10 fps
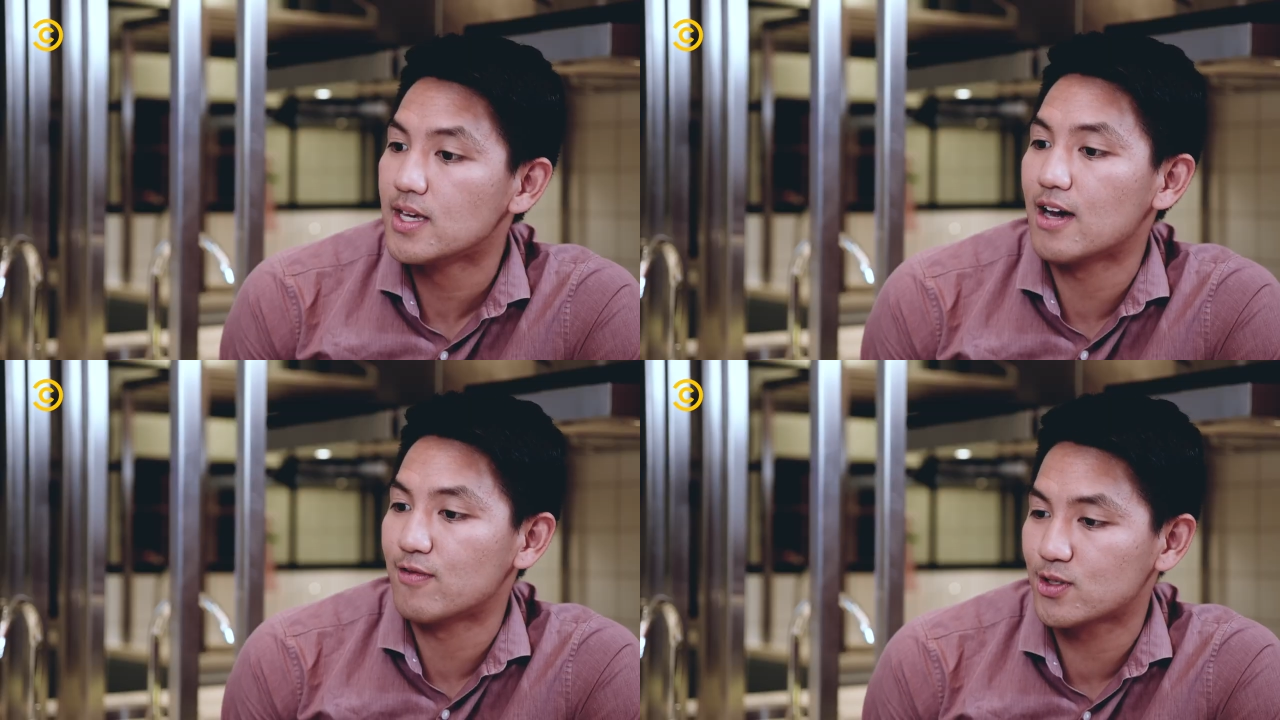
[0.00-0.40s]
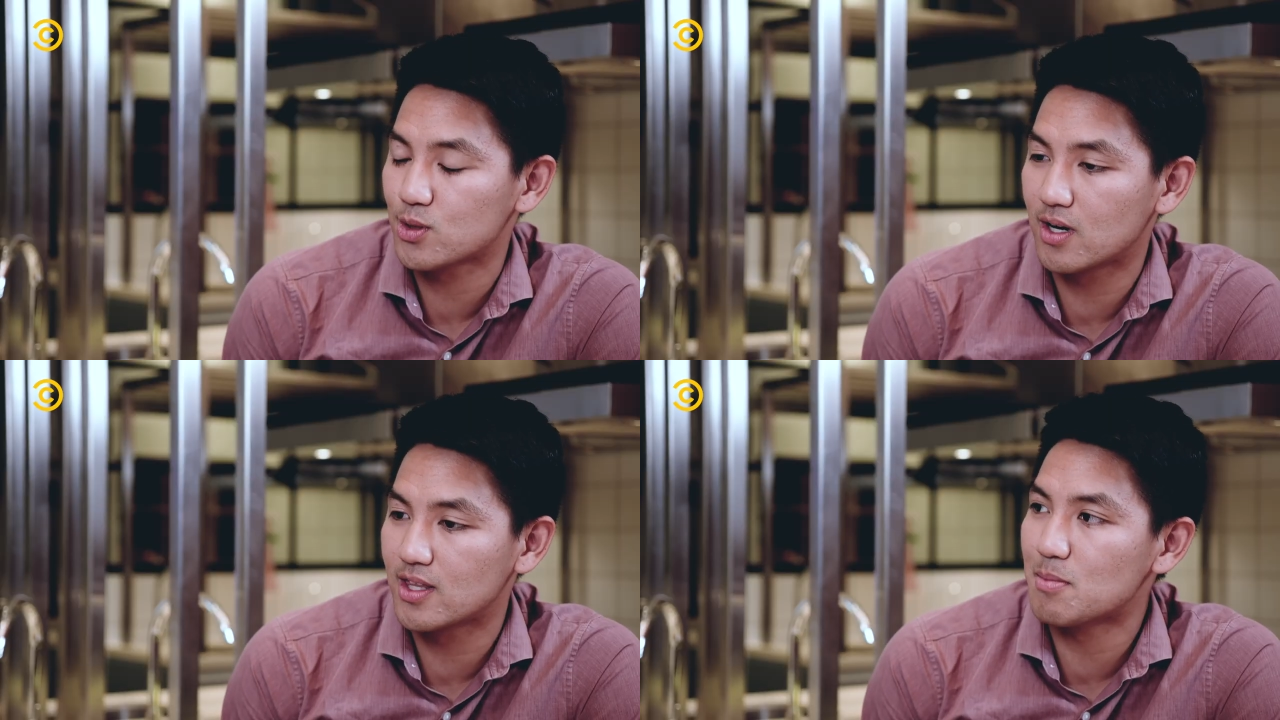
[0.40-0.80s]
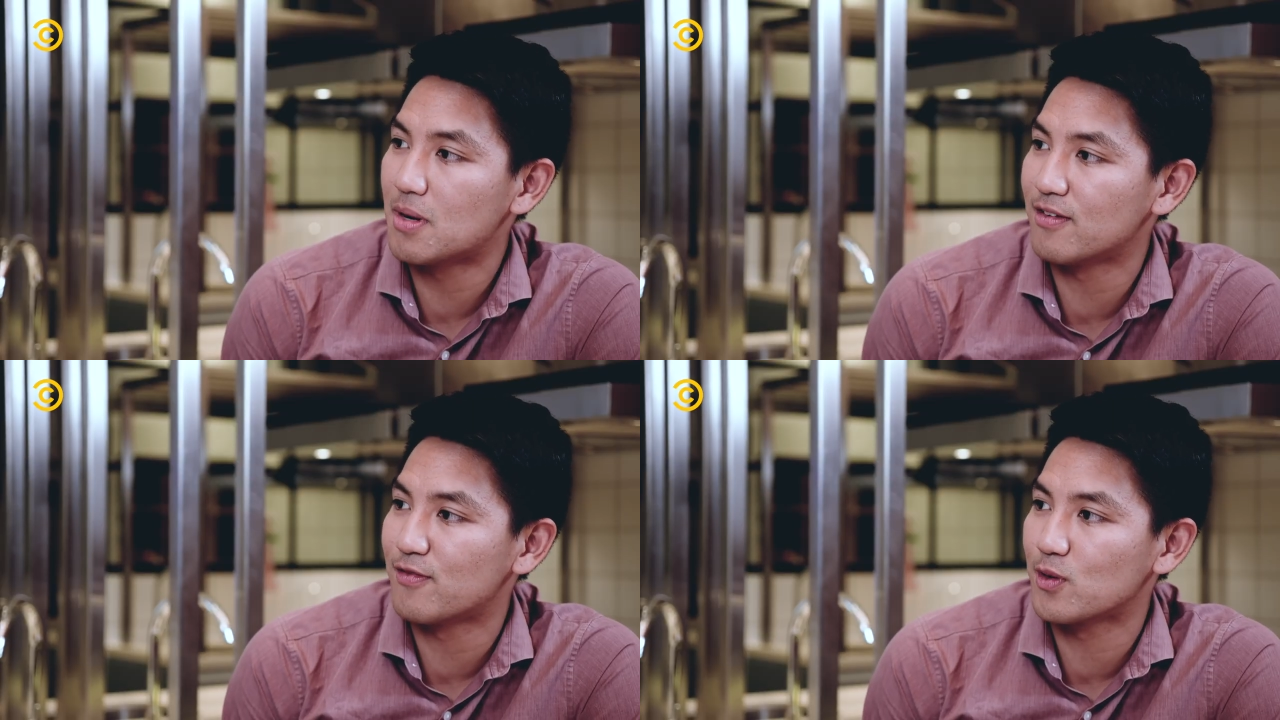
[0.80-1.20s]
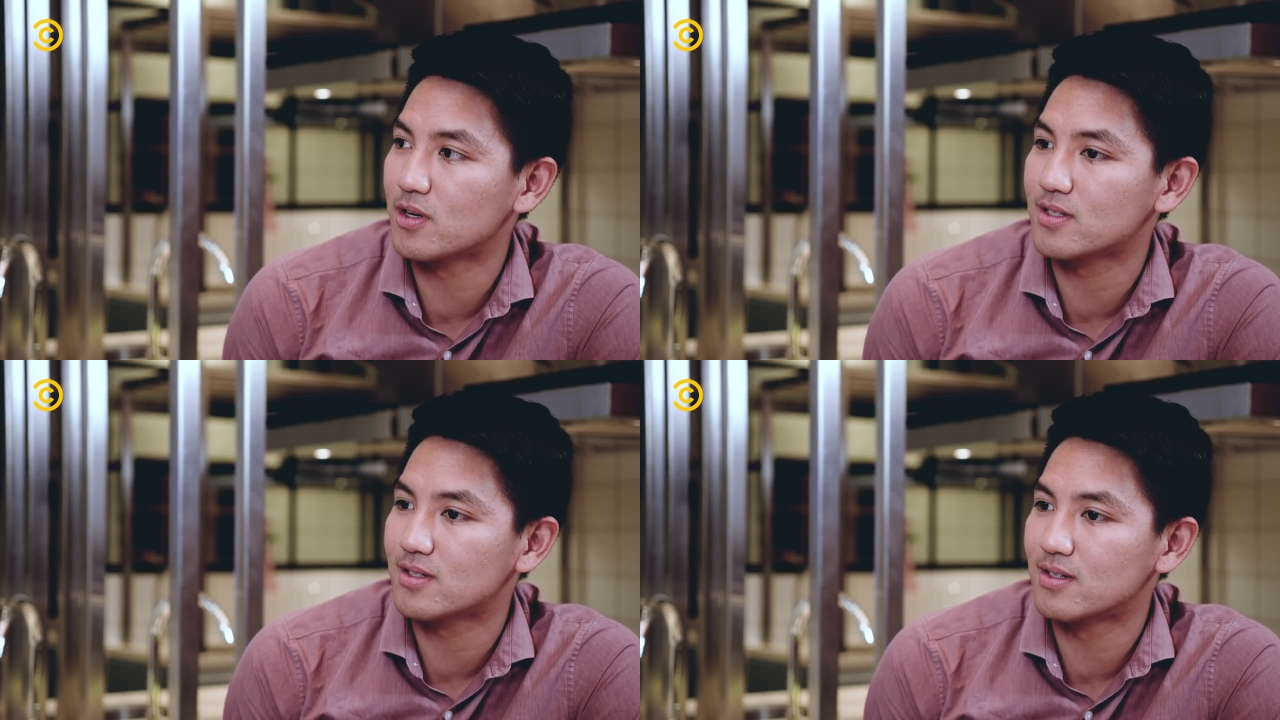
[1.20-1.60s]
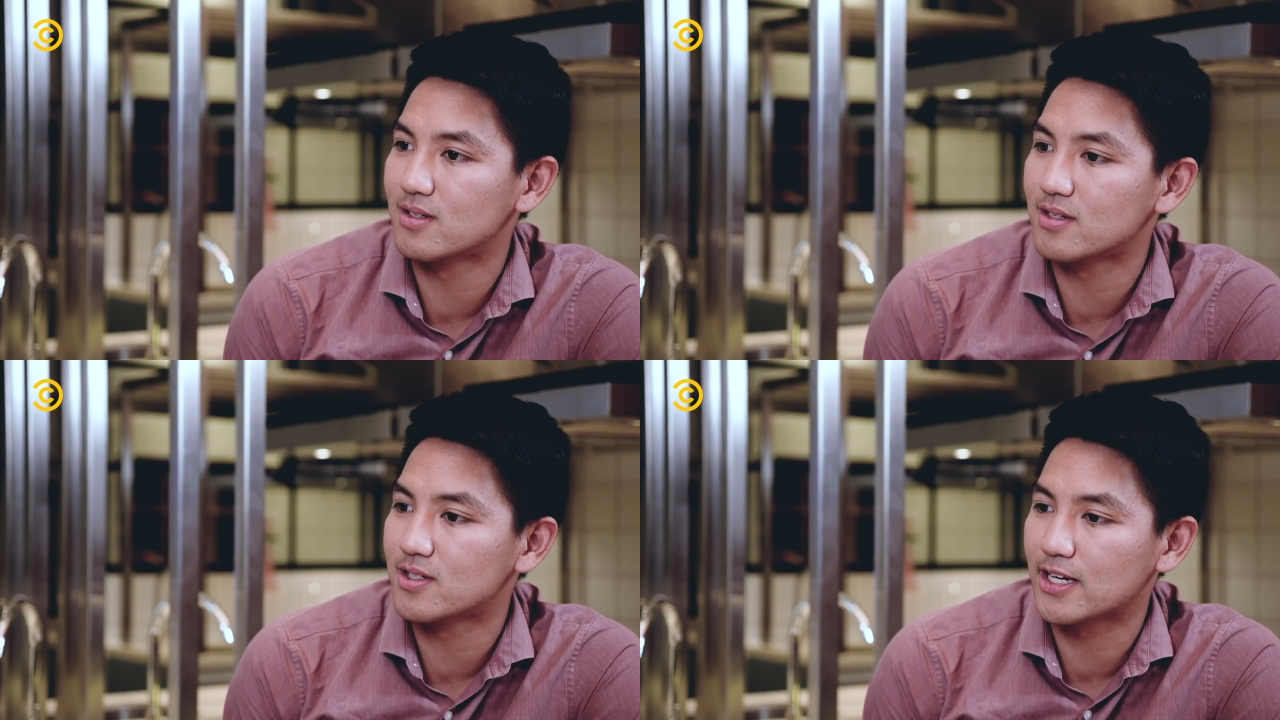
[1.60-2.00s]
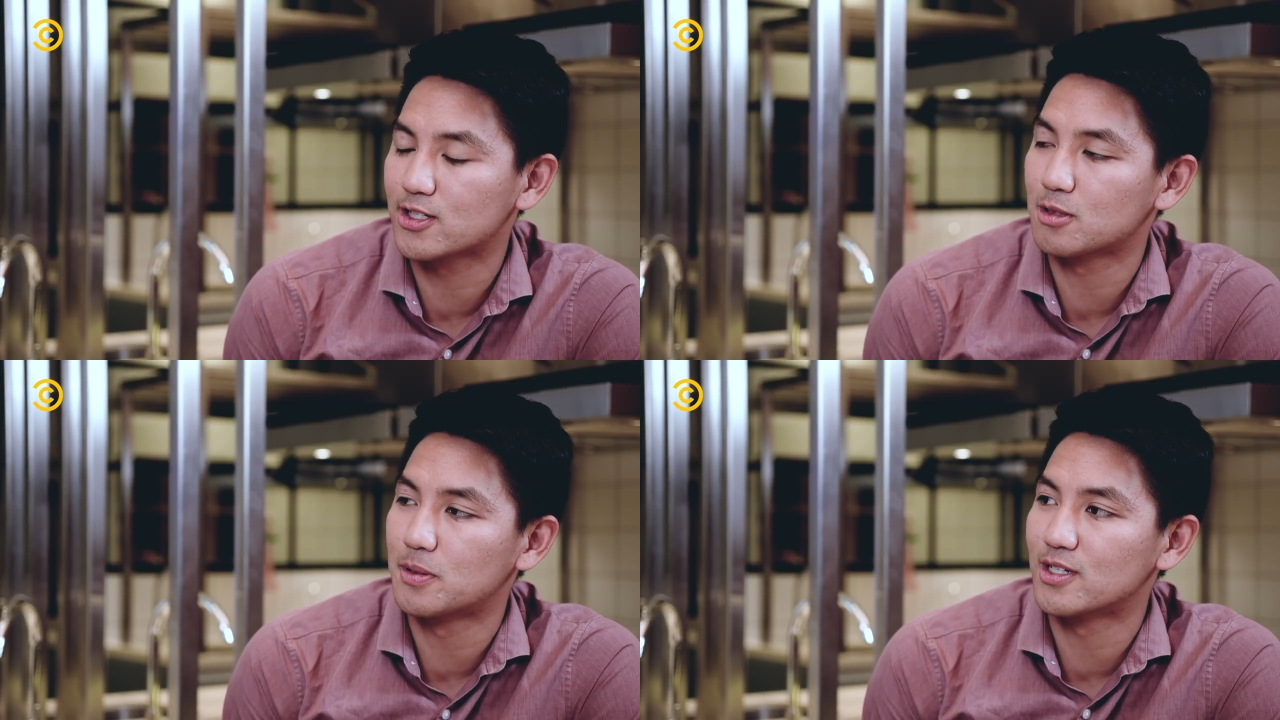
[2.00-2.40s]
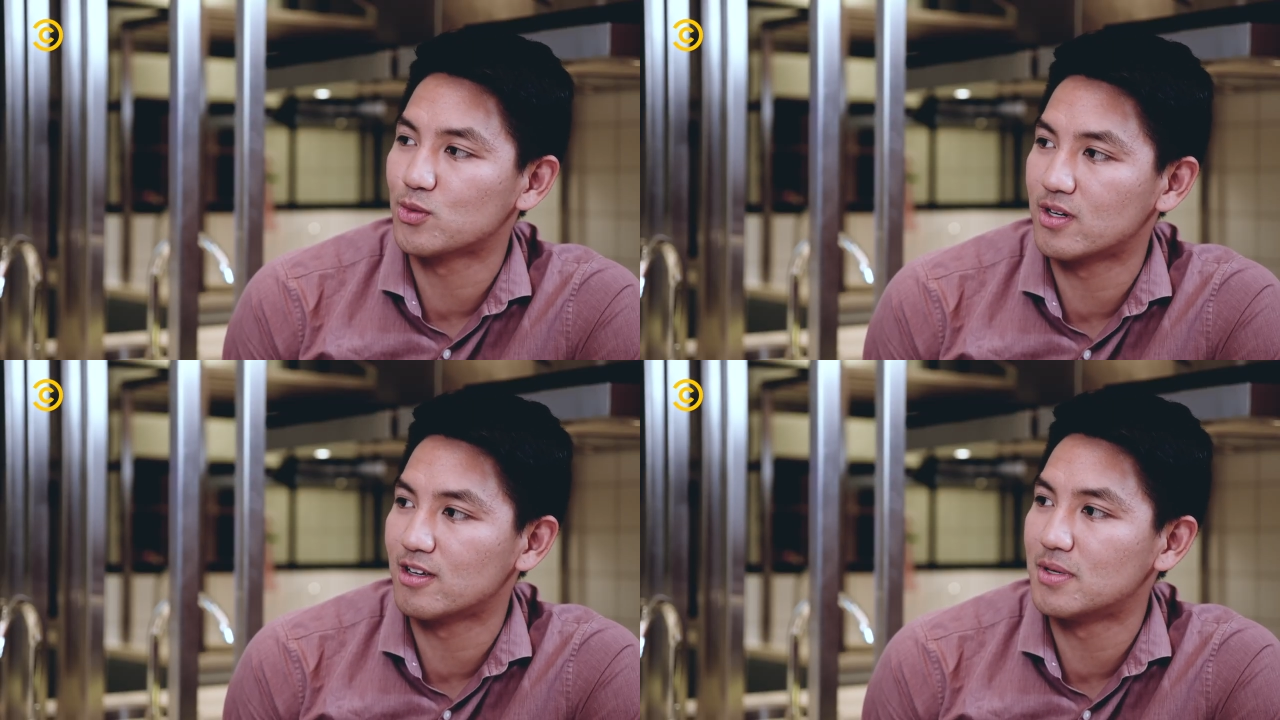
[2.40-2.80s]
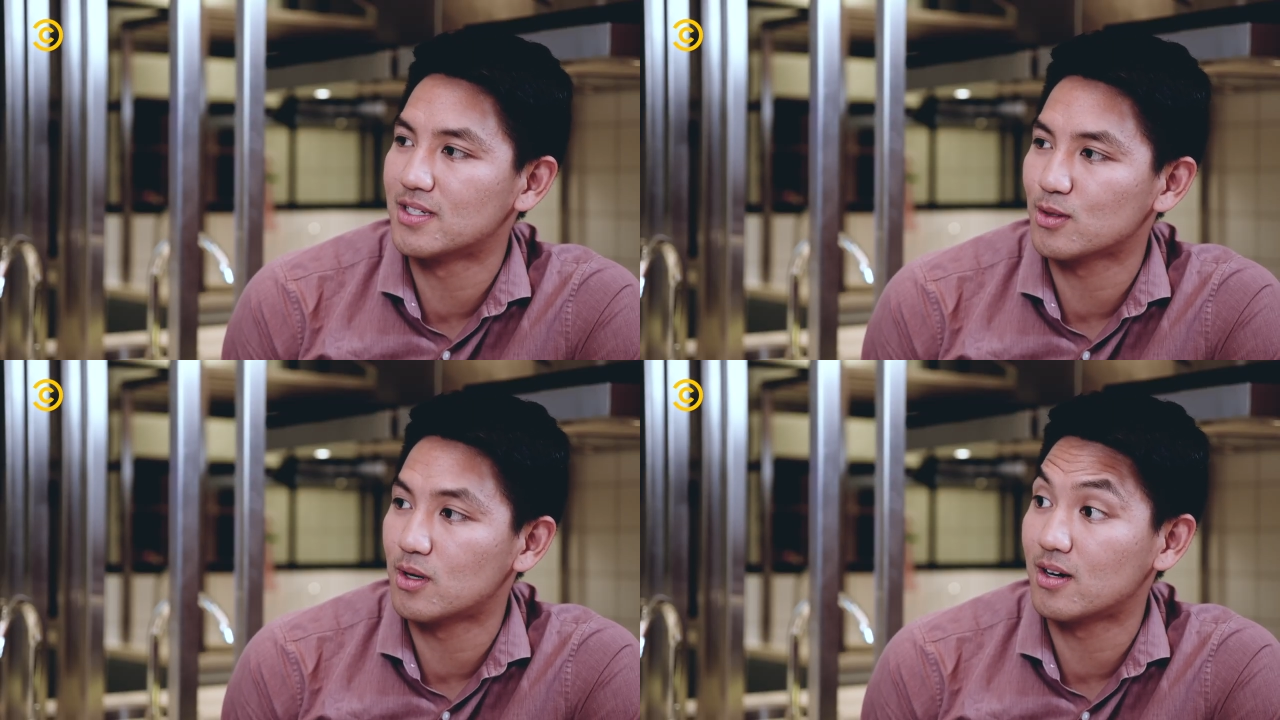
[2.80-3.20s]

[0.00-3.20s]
Yeah, for sure. And then my first sex experience wouldn't have been so